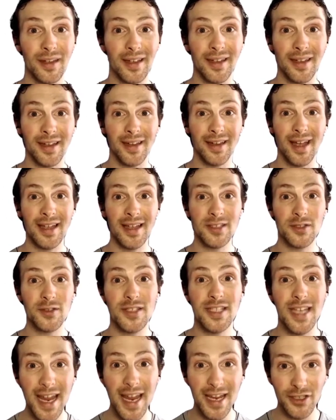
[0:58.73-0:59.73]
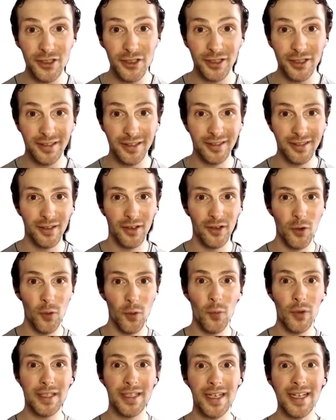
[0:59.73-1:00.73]
association
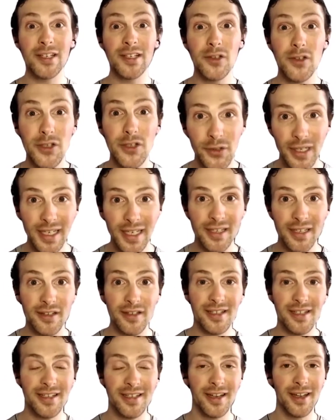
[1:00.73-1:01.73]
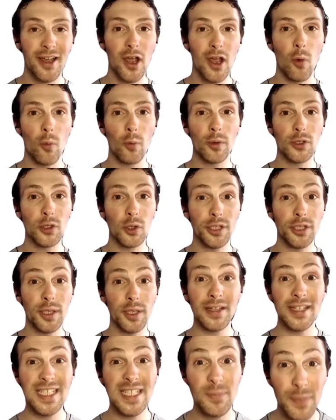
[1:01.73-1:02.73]
with industry leaders. We talked about
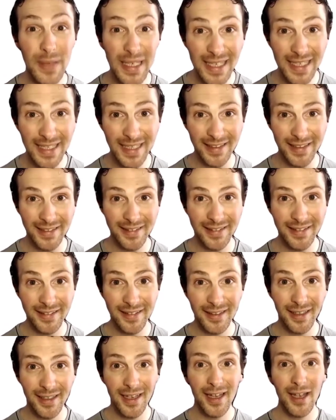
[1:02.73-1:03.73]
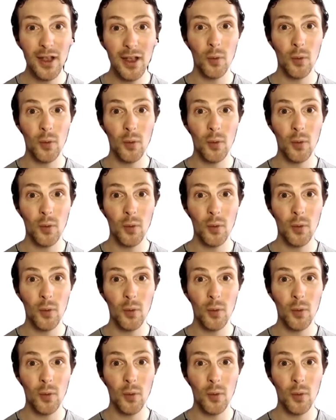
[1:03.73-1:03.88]
speaking. We